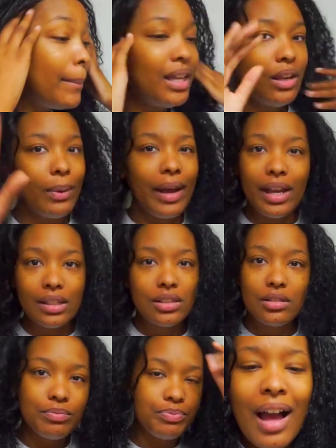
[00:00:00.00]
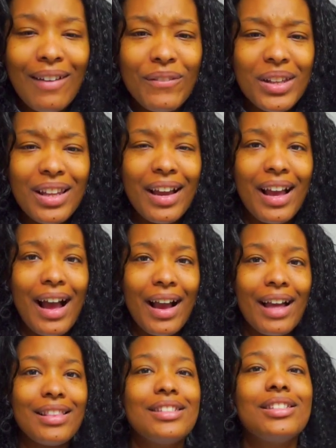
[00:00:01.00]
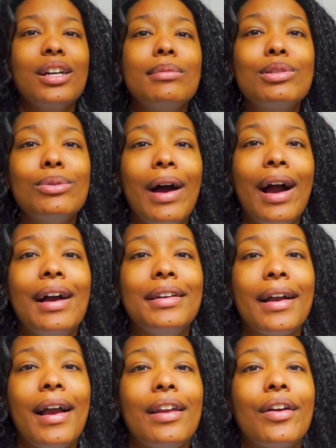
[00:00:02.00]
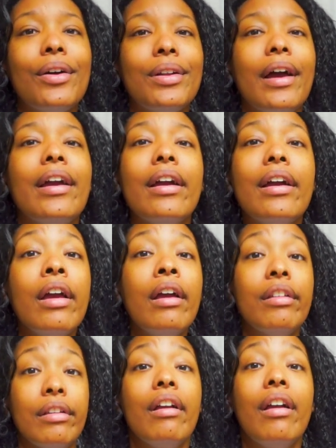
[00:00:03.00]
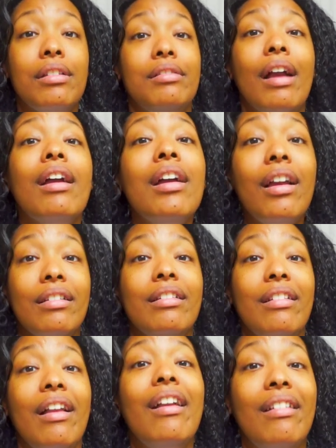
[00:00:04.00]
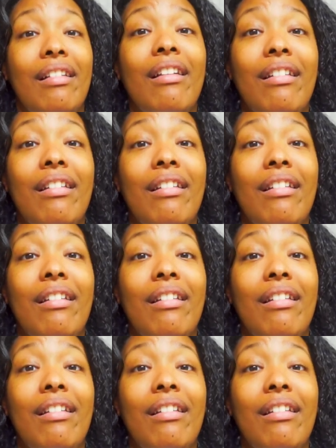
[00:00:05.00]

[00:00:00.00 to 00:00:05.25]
But anyways, I feel like I got this up too high and I gotta go like, uh, uh, uh.